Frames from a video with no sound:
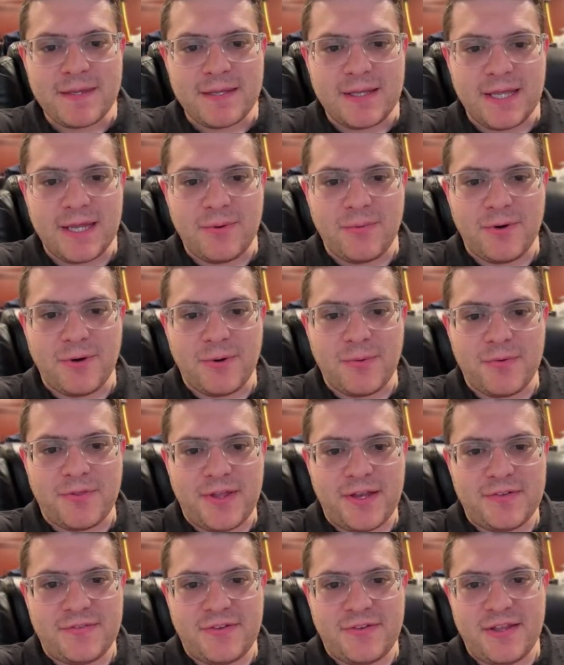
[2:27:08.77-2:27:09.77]
I work with
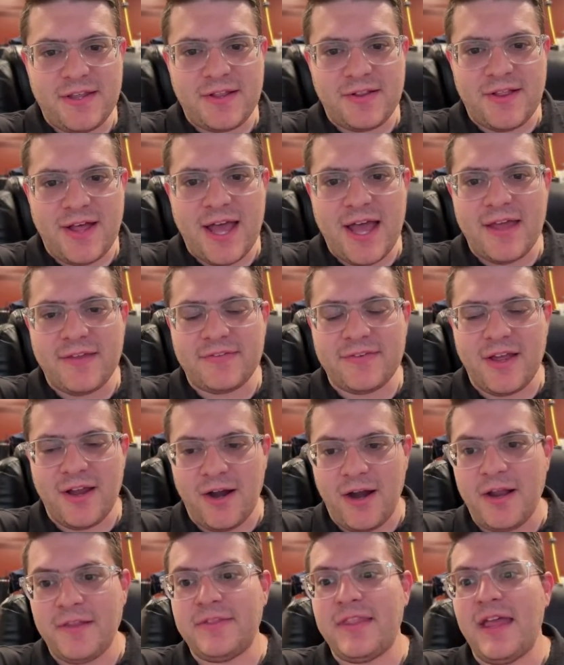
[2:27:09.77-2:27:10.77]
antique glass. All
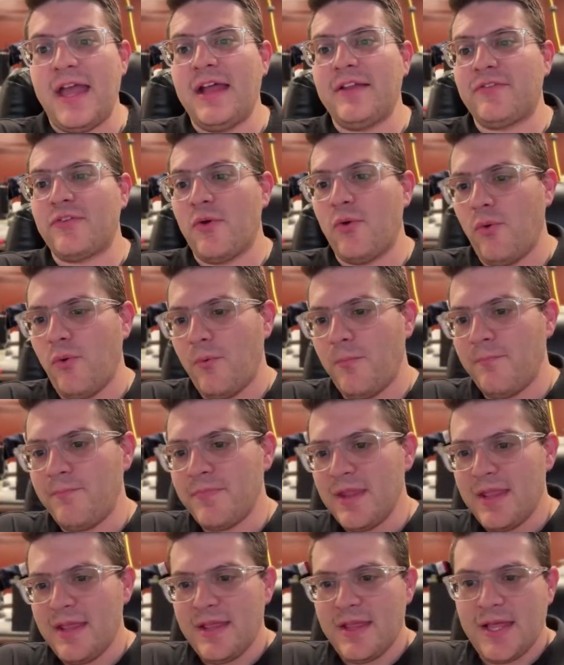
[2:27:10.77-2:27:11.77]
right, that's cool.
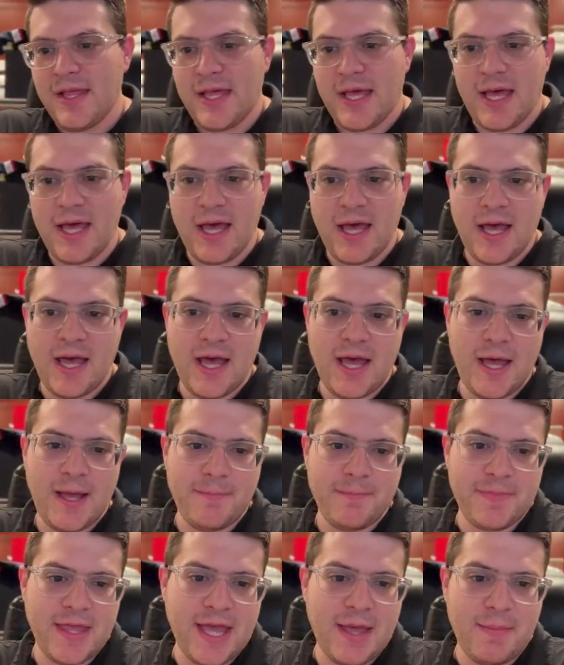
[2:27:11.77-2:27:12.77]

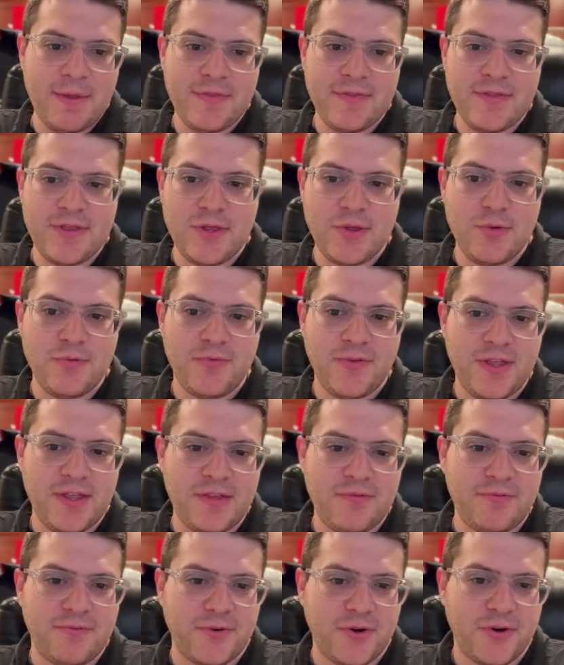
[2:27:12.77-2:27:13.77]
Yeah, I mean, the
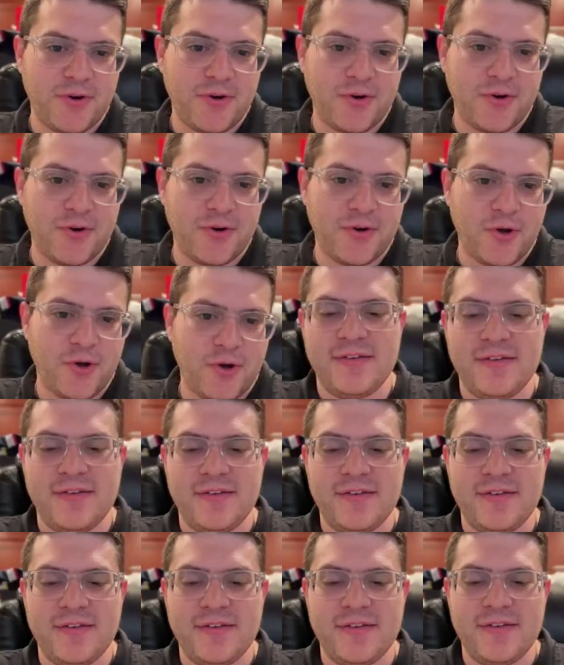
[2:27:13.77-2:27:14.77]
UV for cold
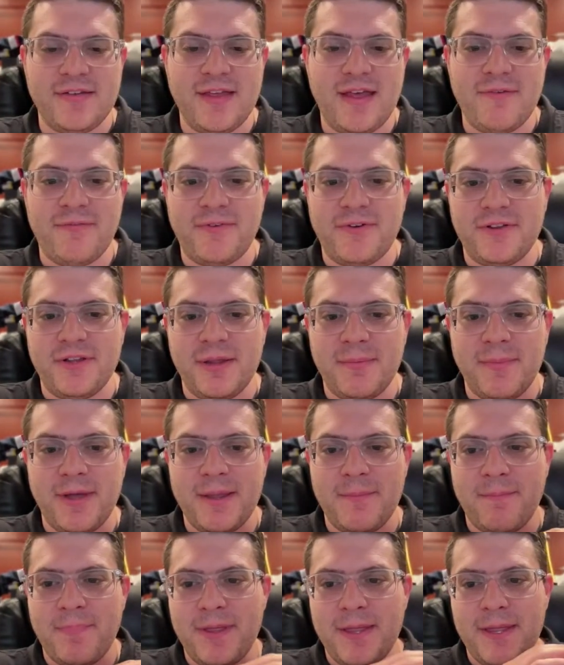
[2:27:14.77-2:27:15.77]
processing definitely
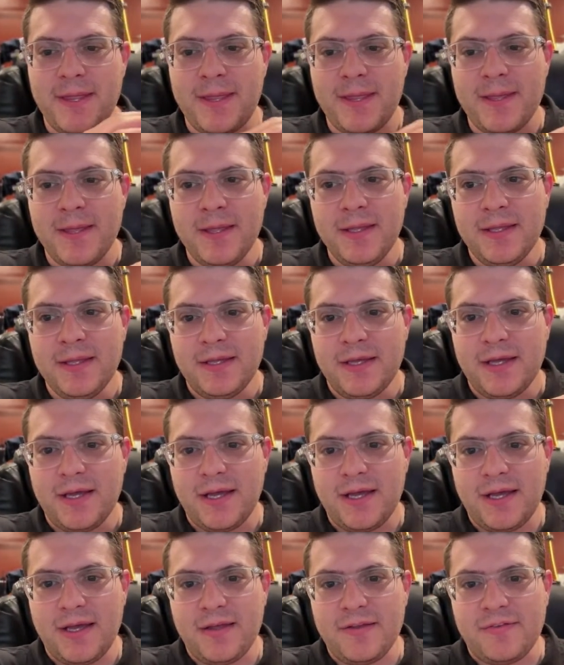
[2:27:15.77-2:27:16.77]
might be
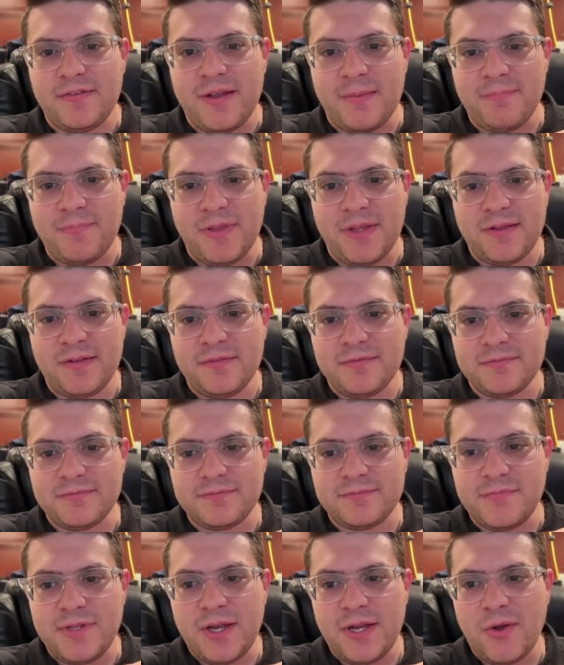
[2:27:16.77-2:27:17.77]
something,
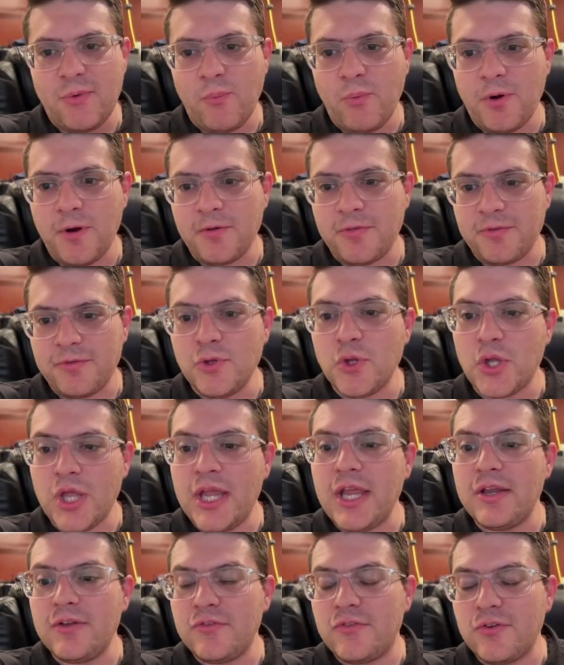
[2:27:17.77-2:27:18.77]
worth
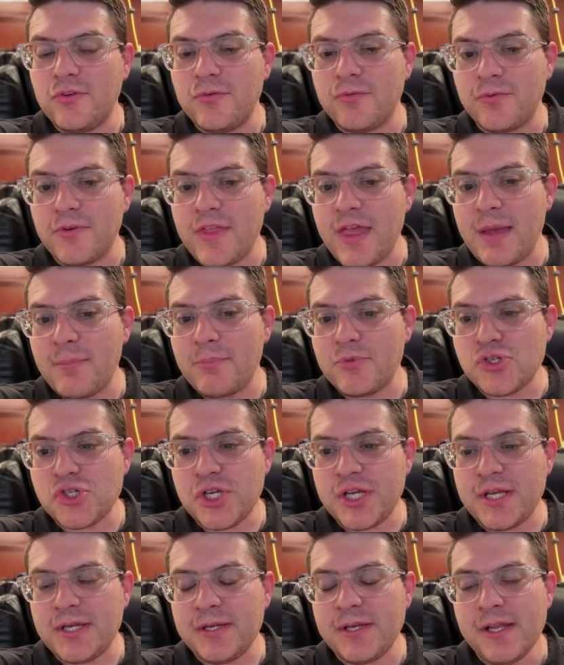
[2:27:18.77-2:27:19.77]
looking into for that
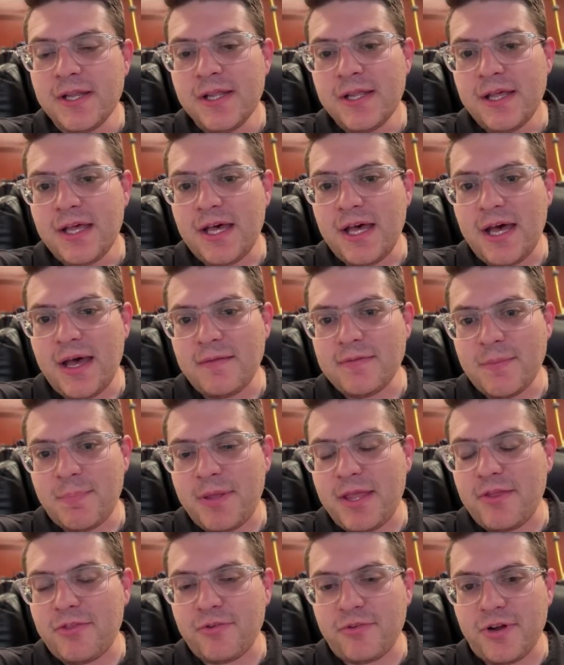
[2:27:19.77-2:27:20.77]
machine. The
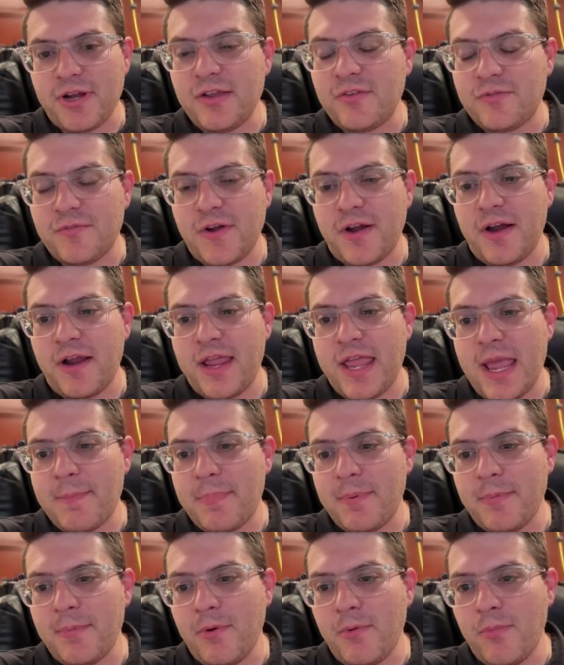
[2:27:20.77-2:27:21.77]
P3 is very
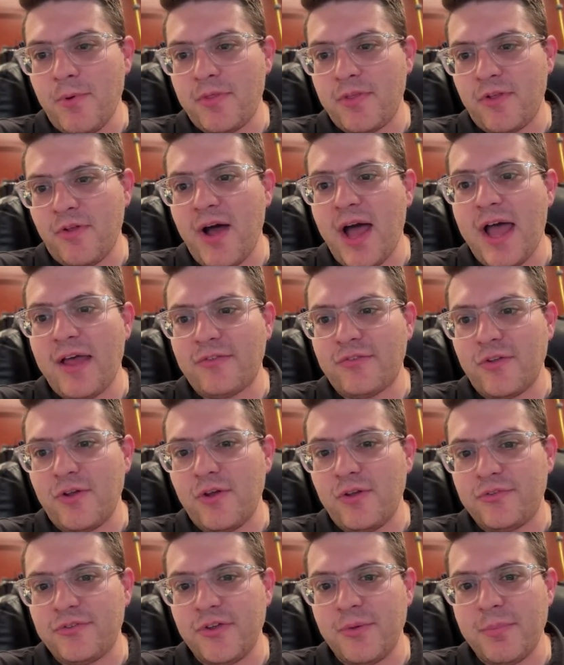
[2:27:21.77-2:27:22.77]
capable with glass
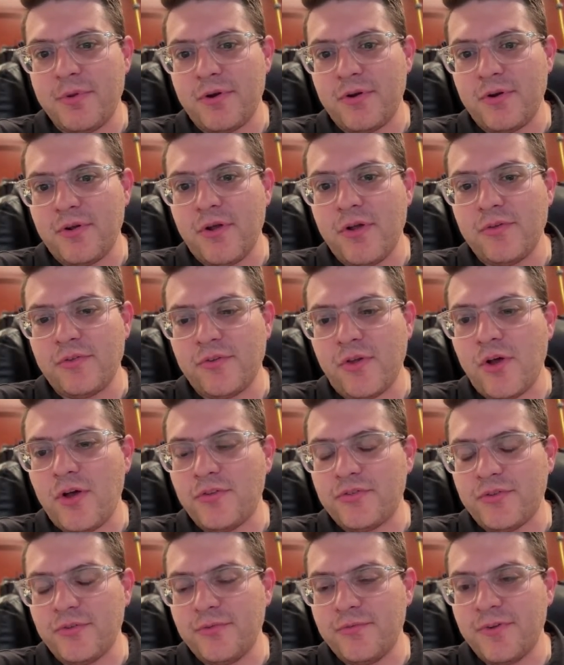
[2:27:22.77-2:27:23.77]
also, but it is
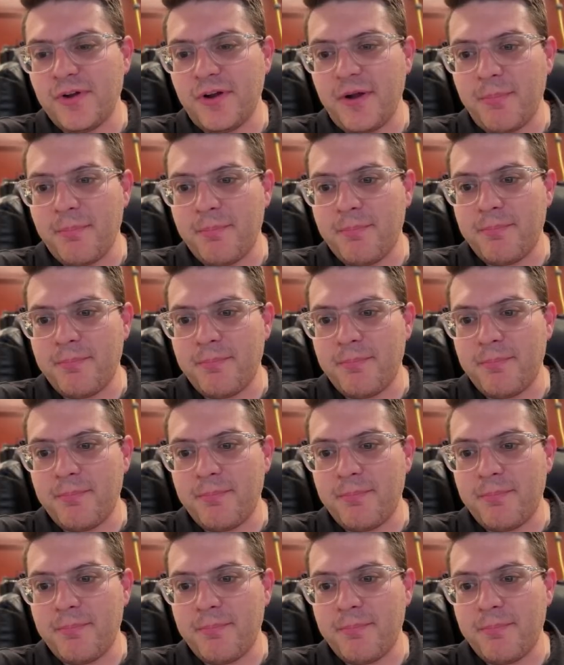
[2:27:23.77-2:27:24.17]
also very